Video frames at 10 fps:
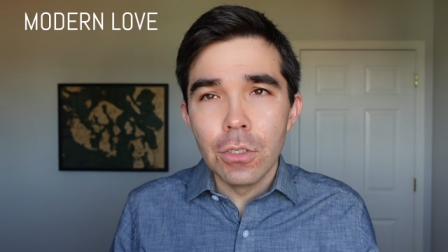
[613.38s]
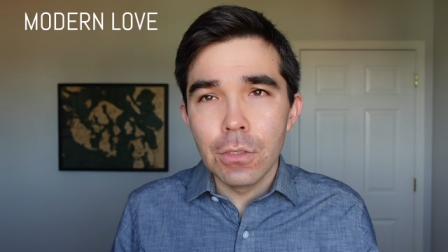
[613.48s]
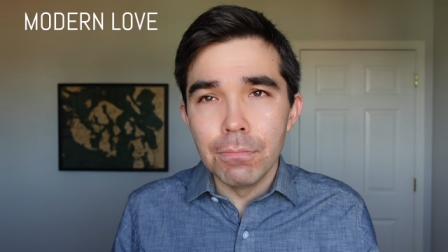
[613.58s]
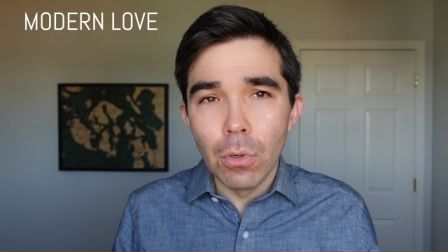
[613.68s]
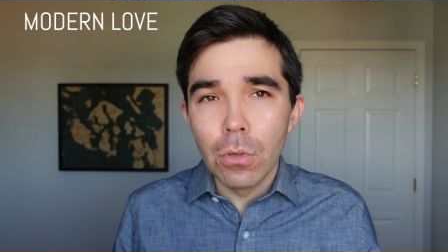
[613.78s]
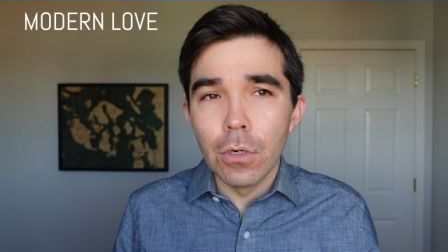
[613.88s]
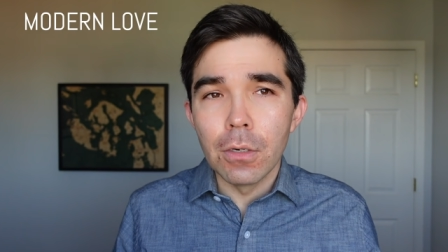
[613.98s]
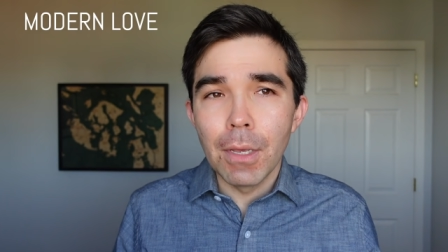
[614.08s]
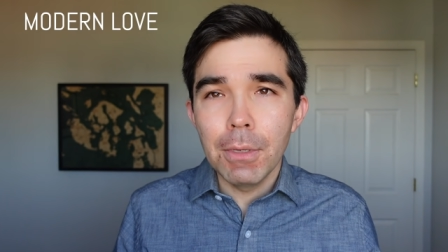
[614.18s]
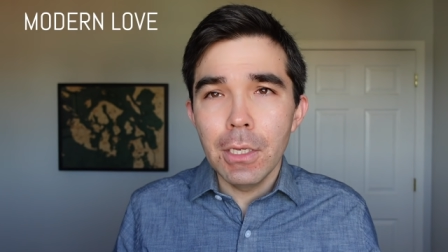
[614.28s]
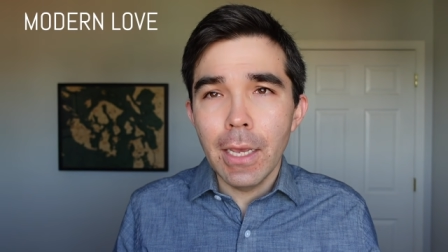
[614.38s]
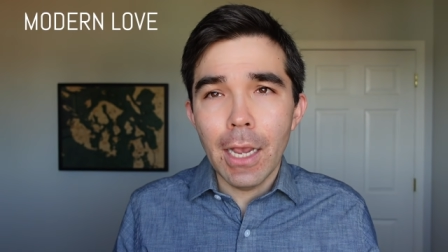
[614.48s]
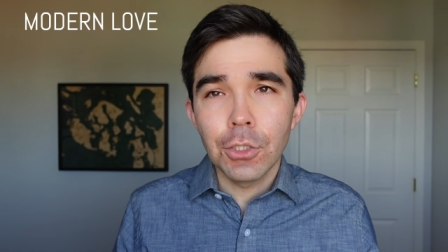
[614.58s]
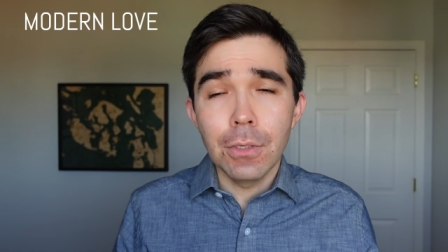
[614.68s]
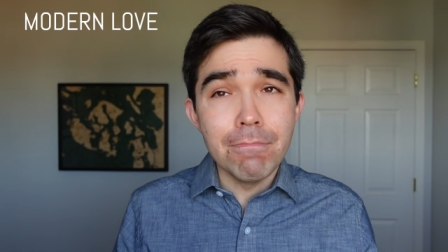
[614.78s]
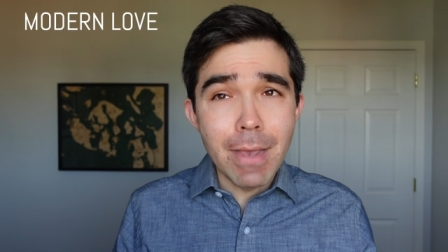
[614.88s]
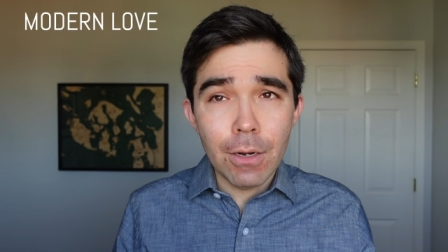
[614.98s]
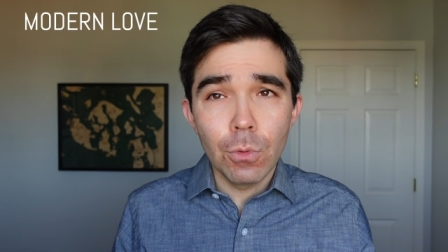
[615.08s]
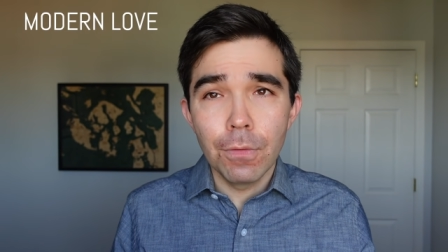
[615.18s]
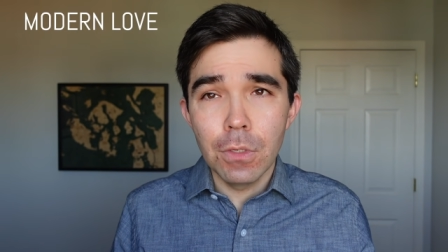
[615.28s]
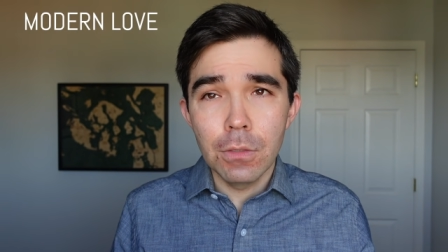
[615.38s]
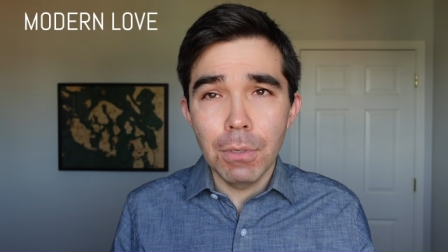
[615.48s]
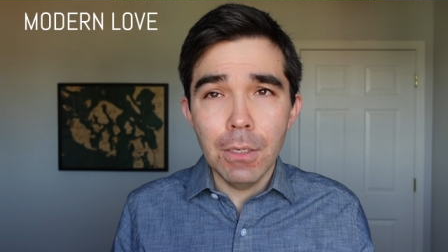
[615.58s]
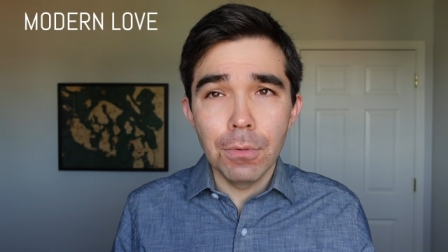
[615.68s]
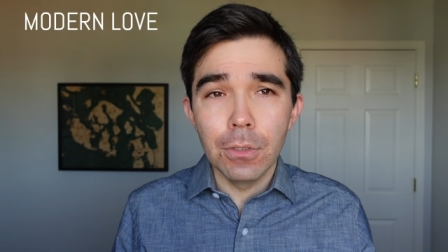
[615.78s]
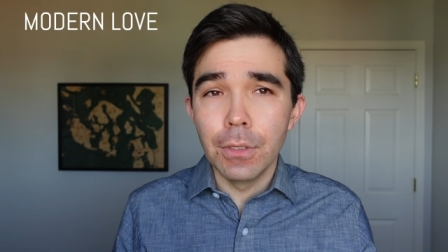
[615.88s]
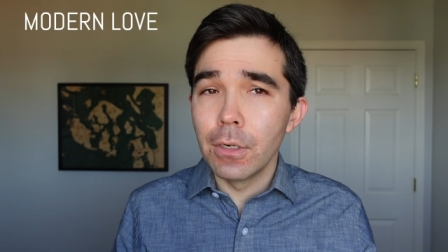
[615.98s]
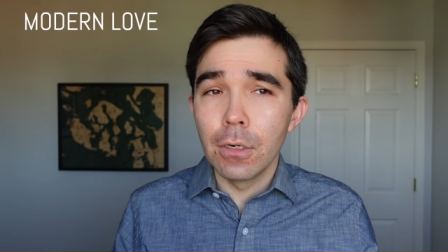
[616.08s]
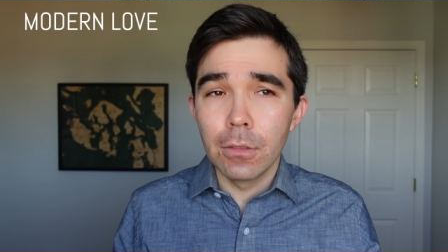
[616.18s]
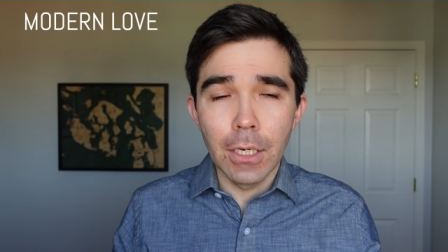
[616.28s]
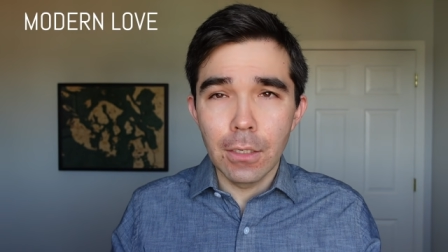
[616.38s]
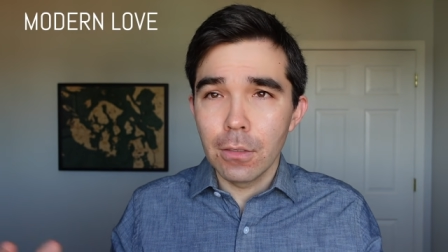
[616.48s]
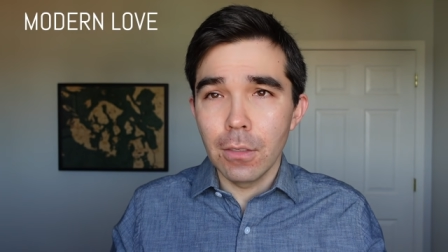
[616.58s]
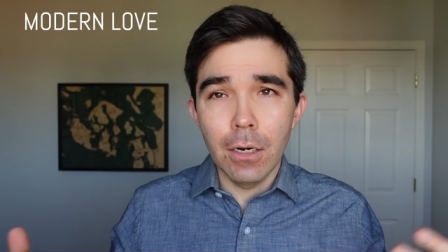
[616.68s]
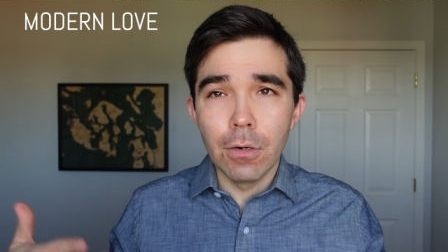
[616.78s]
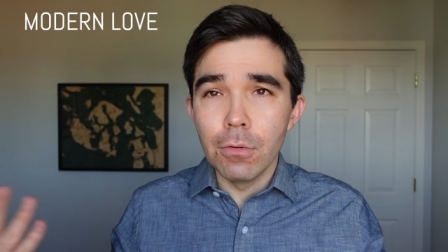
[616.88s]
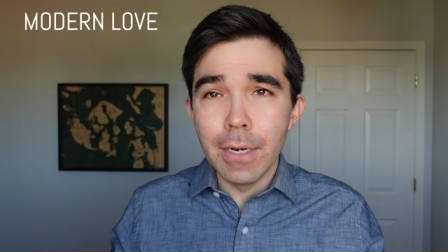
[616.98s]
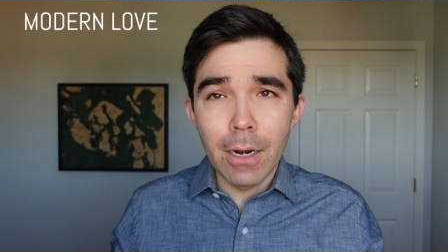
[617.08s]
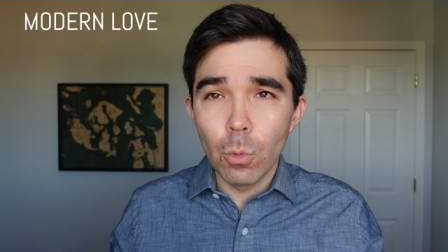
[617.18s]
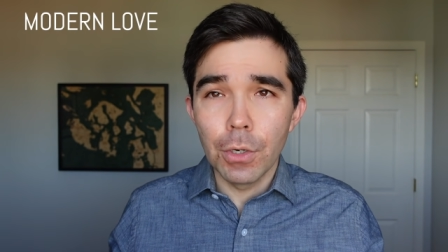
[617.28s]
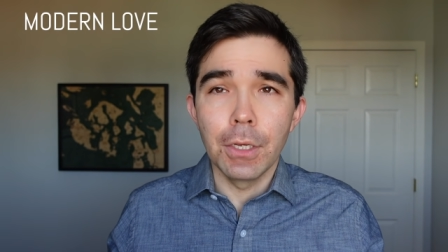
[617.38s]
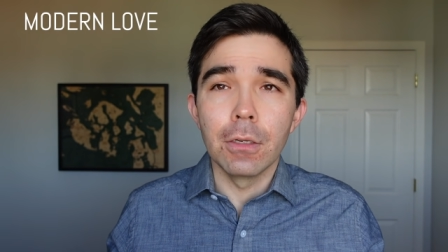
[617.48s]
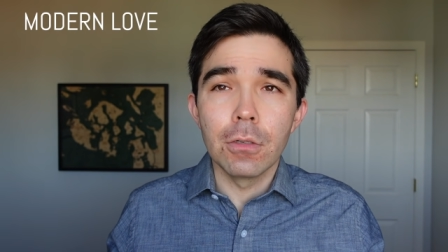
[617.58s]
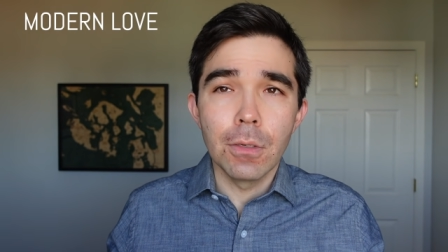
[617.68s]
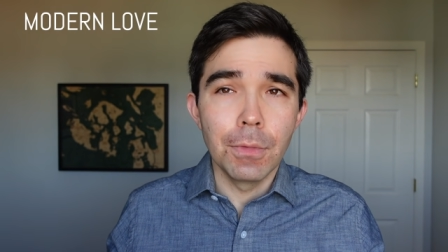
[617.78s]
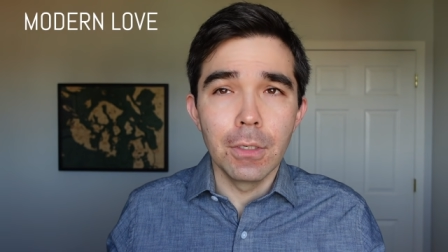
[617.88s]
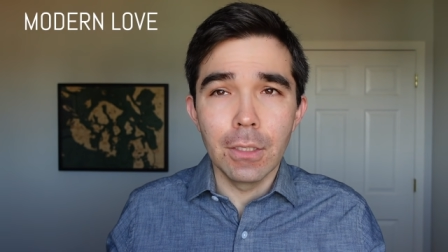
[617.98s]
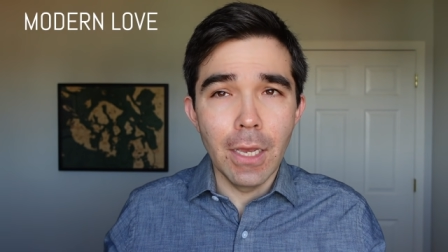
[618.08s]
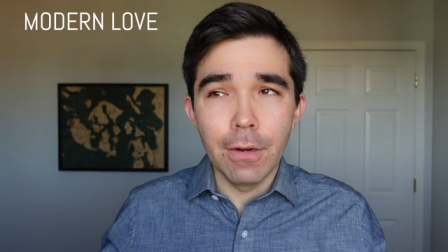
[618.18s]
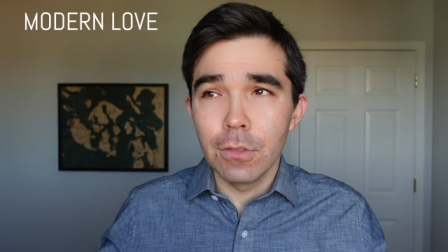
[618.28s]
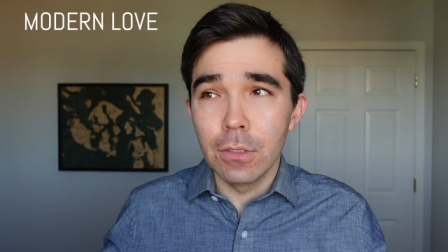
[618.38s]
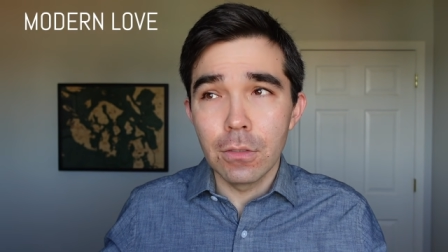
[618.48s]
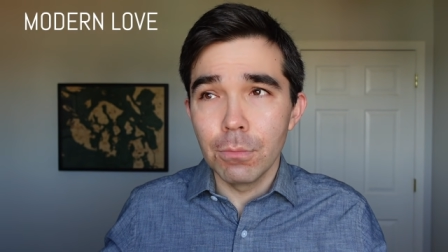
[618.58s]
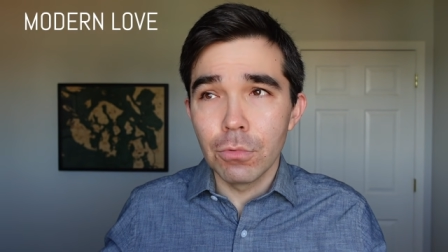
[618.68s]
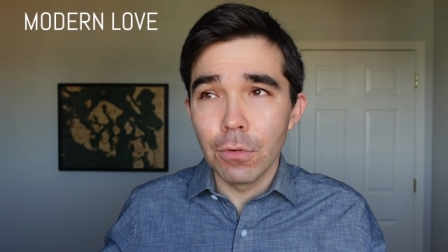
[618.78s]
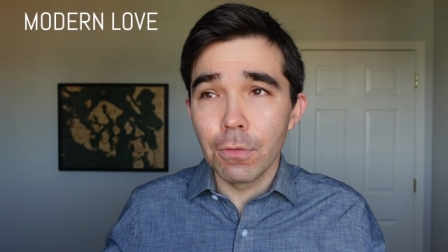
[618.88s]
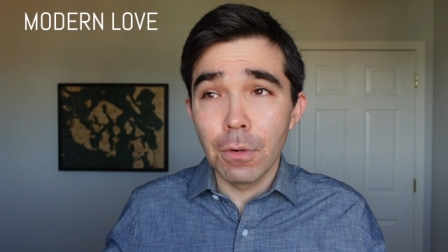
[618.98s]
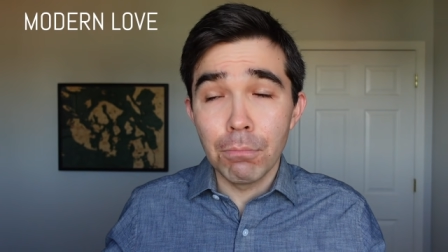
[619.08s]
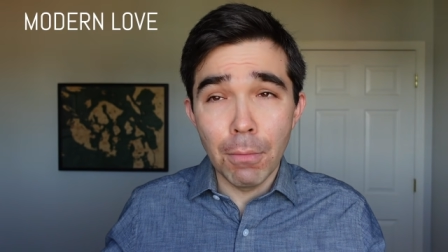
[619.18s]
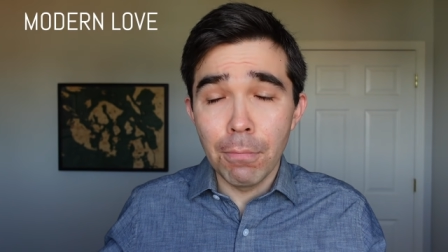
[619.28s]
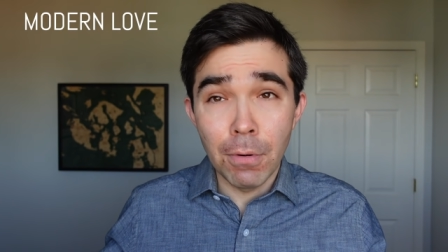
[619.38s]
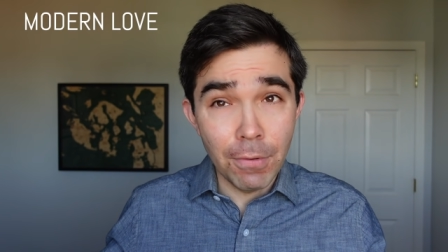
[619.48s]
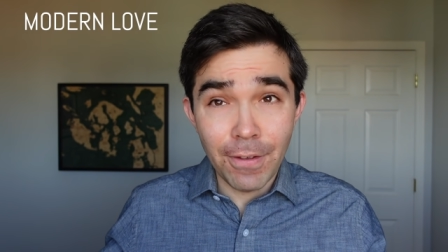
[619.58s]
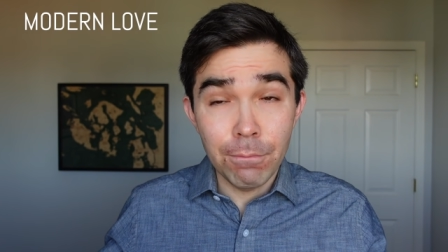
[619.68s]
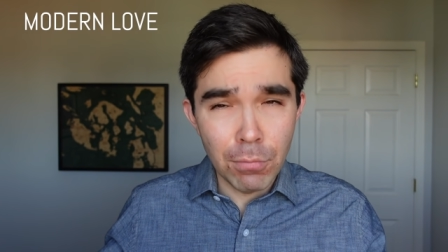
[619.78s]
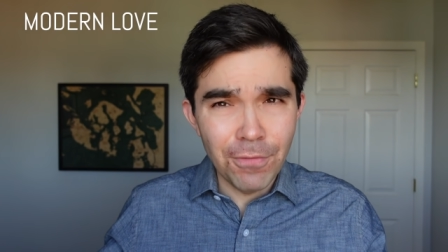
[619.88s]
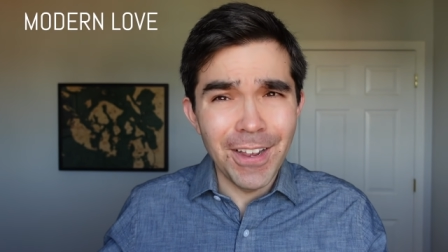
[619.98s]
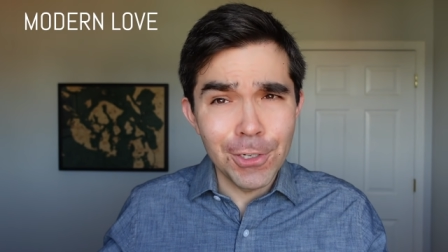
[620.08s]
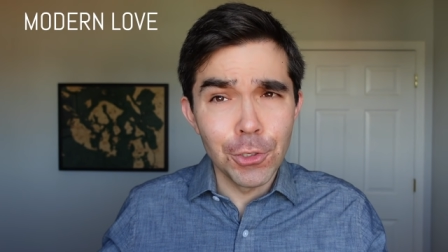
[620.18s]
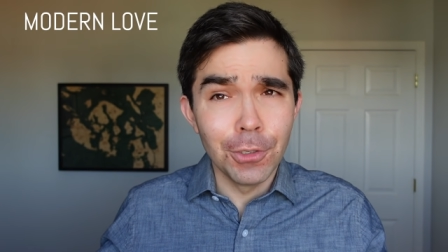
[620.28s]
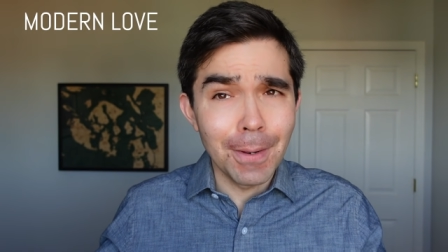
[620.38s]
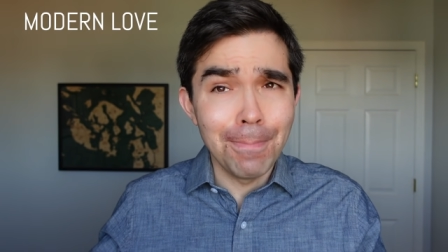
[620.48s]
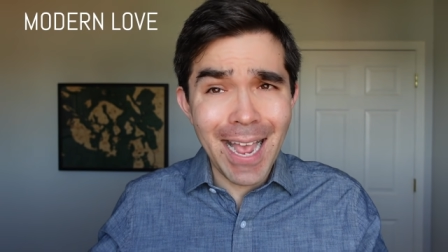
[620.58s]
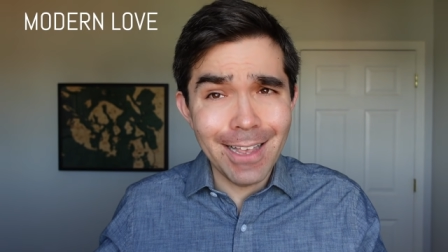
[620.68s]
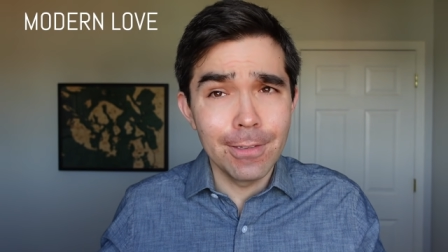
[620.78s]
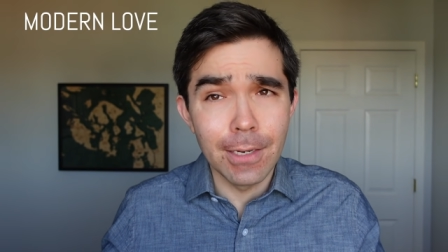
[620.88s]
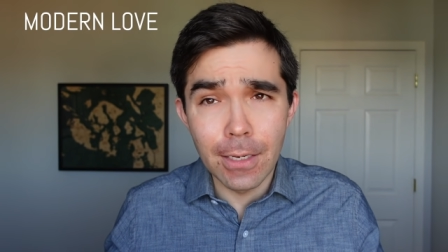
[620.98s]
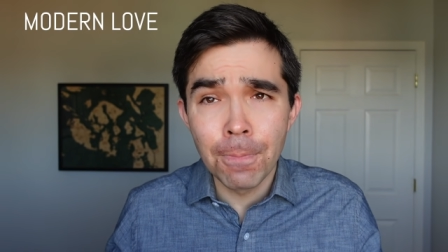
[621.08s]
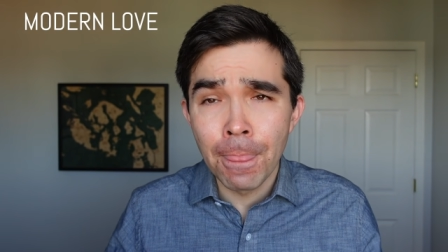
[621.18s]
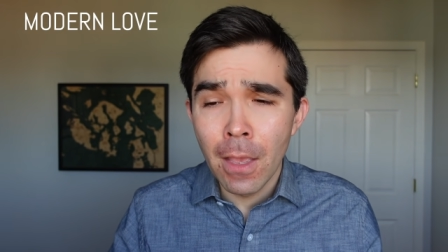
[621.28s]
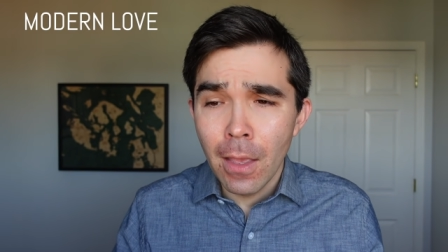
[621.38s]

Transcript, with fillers: just bored. Maybe he actually met one of these people and they're like, I don't know, networking or something like that in some sort of pro- pro- professional capacity.